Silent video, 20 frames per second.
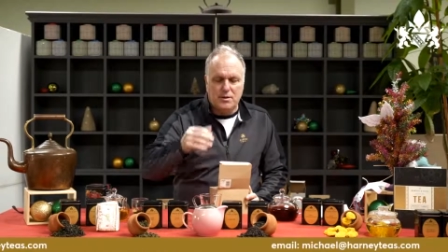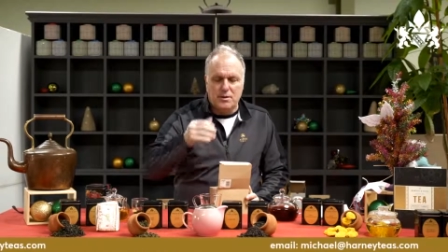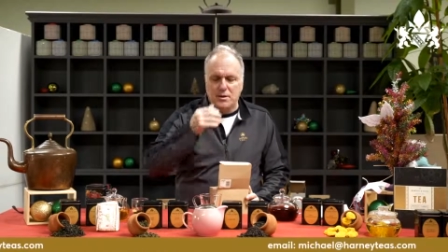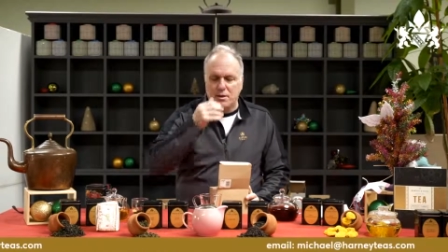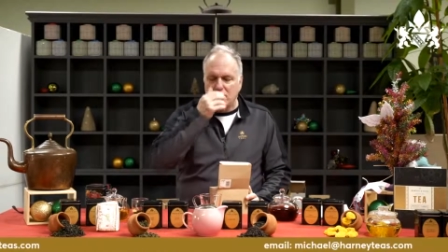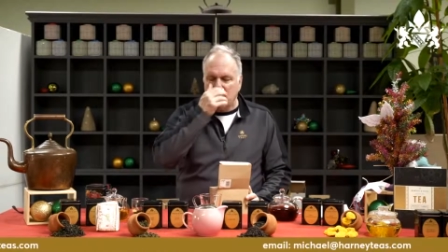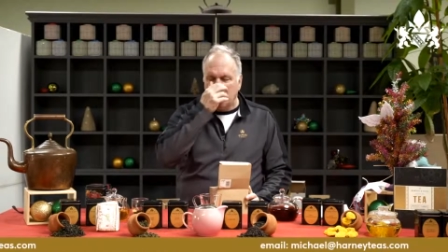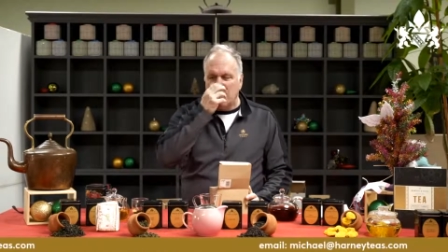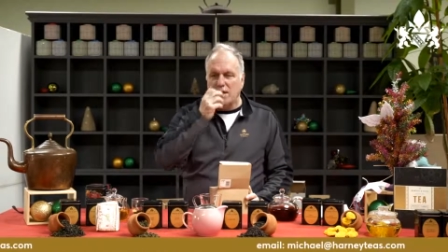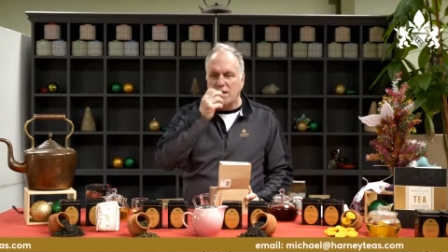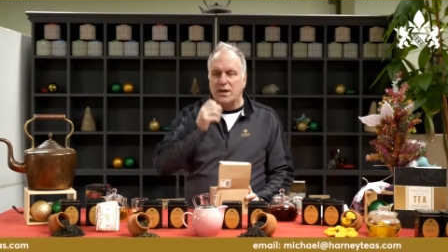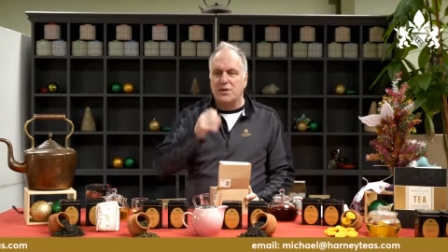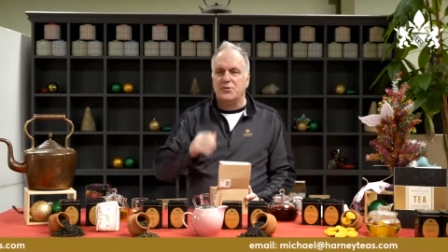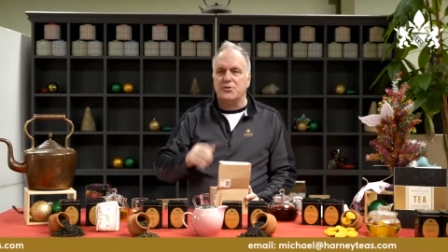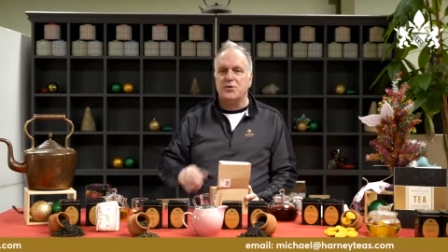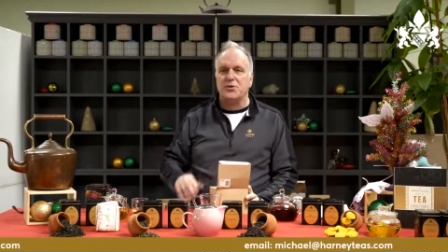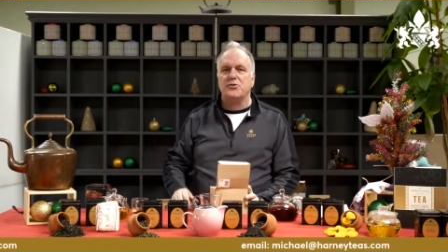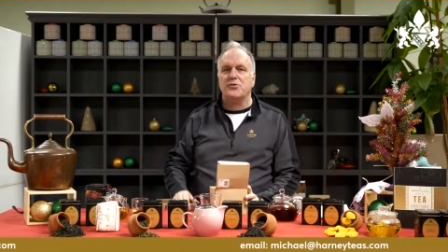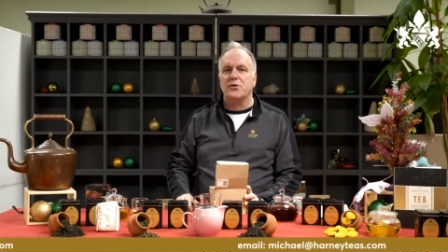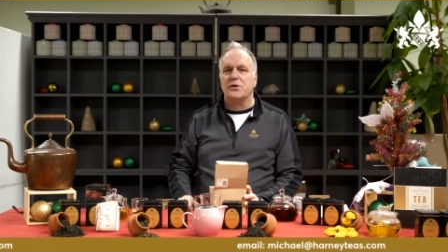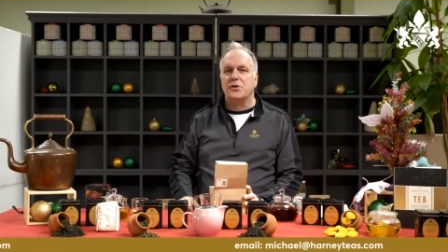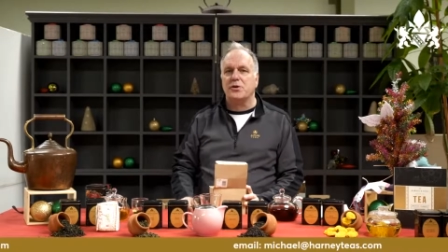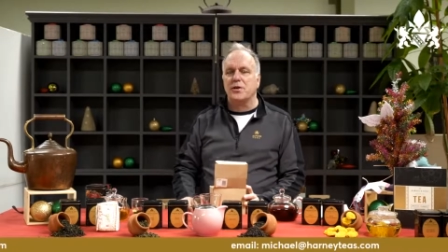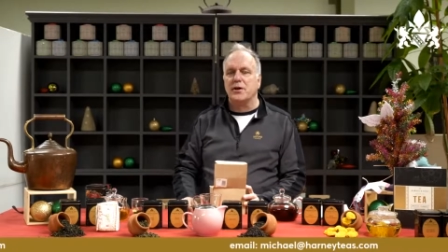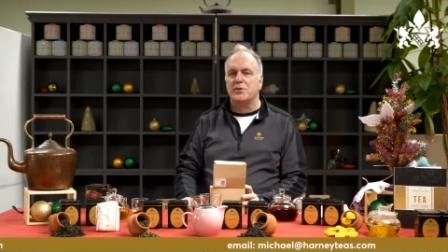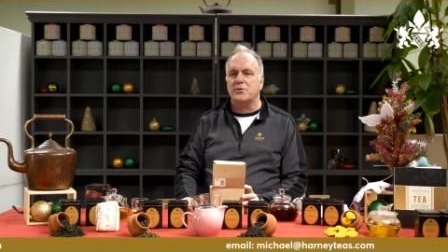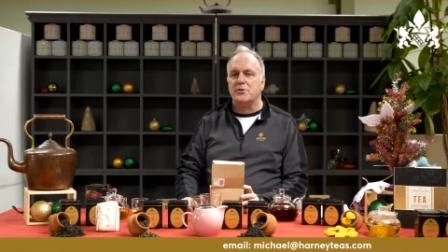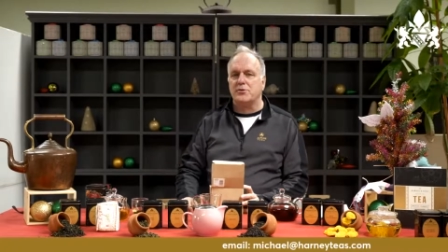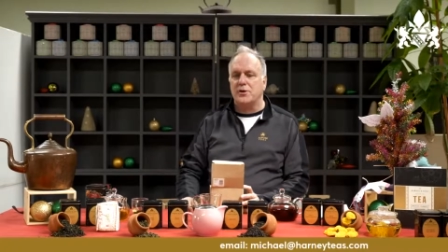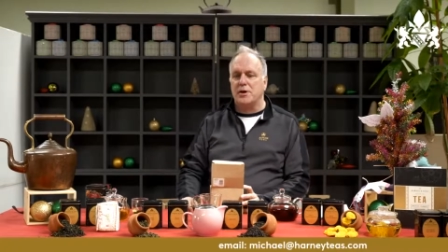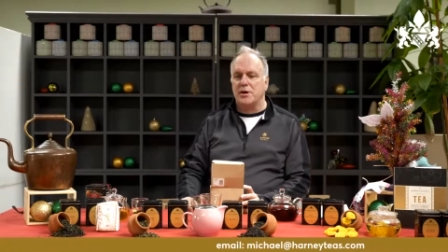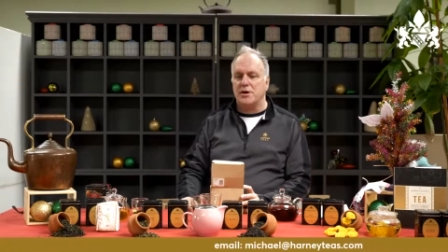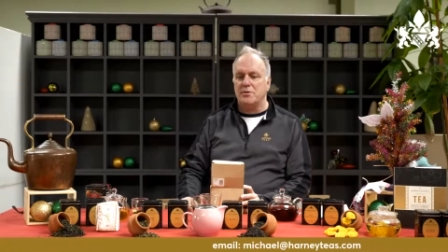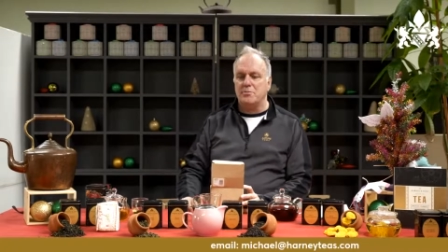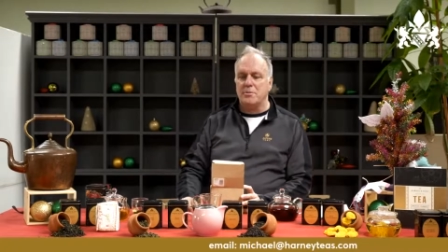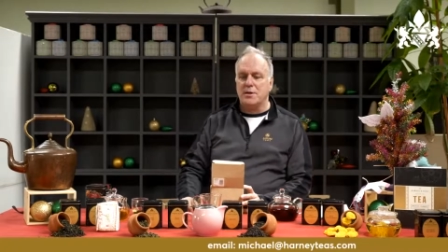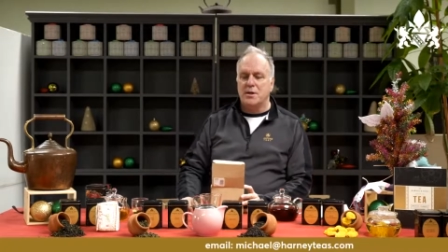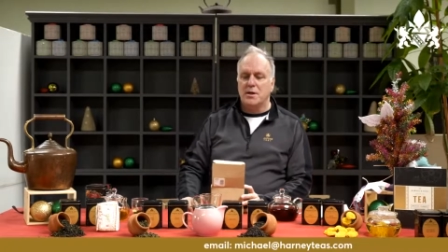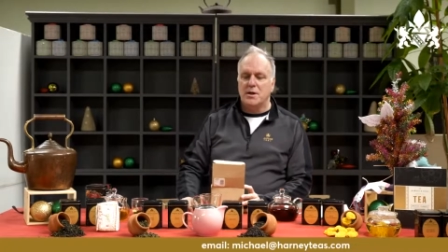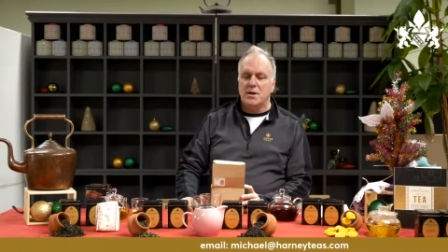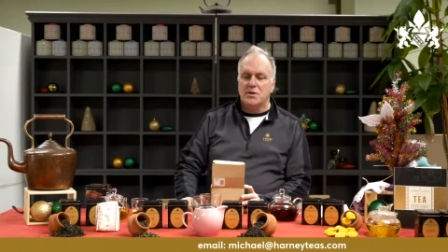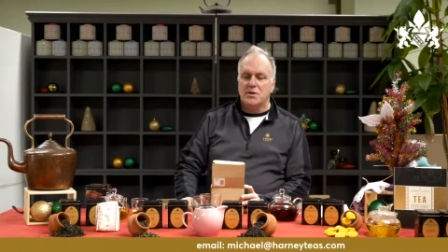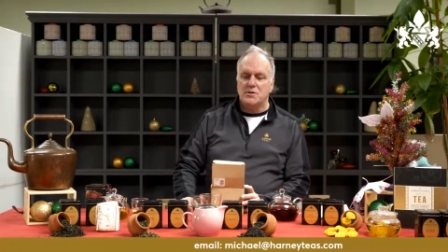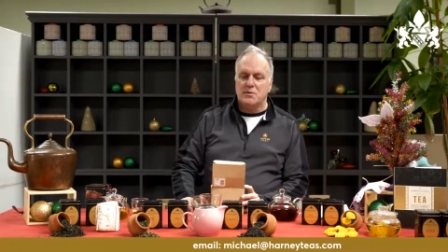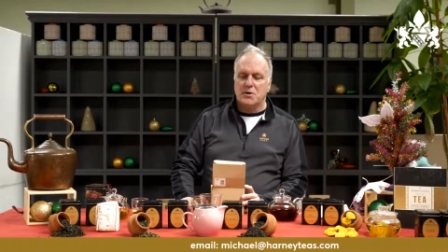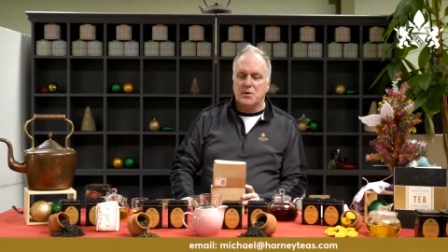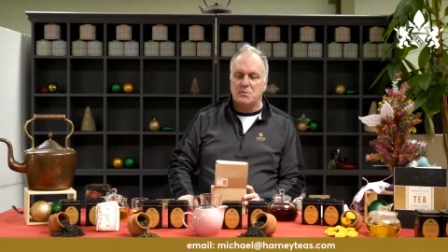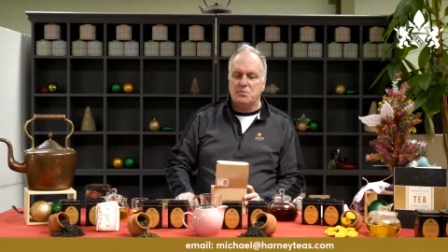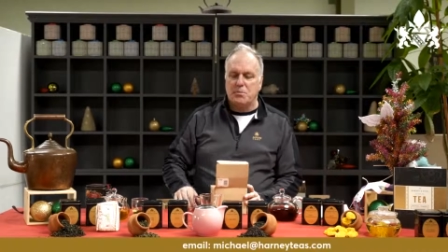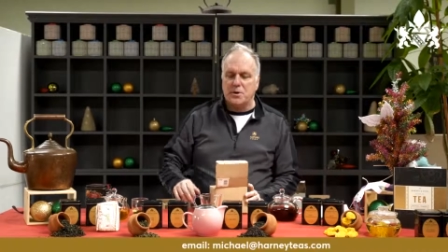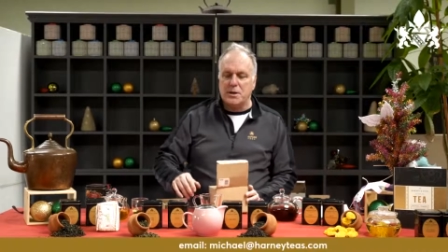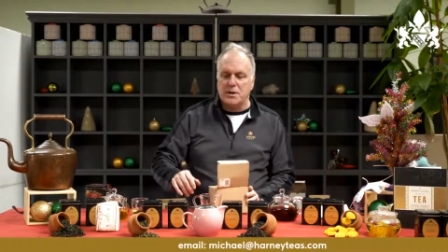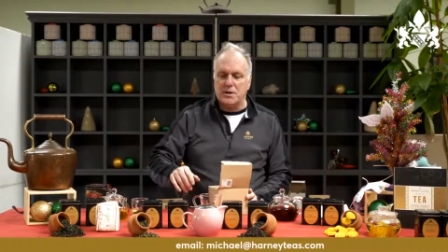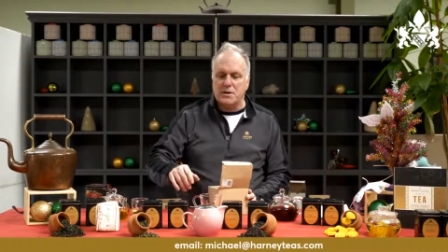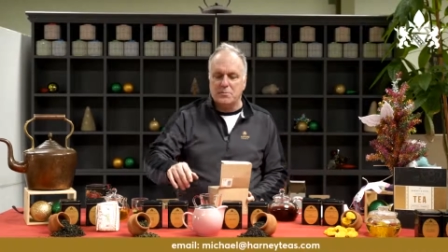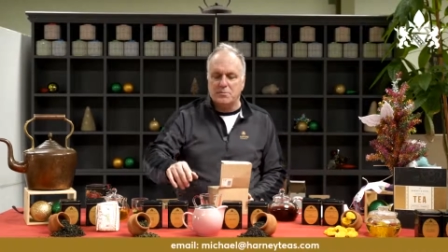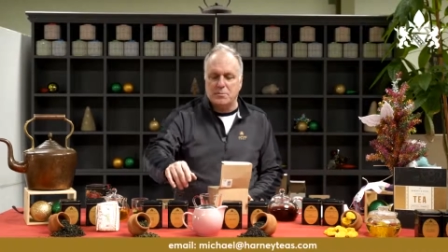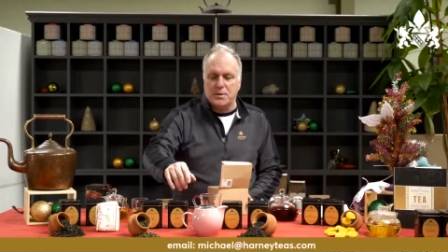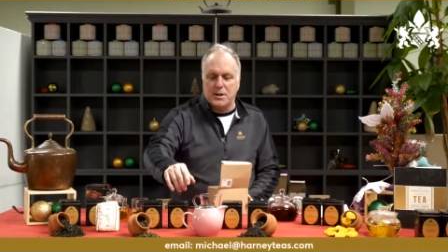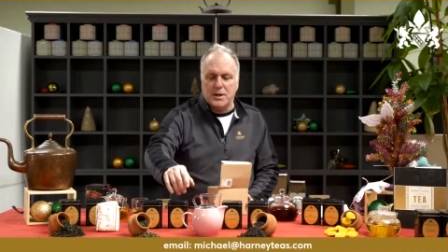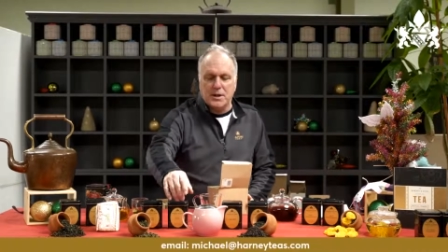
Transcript: Yeah, so this is a collector's item. It's very pretty, pink.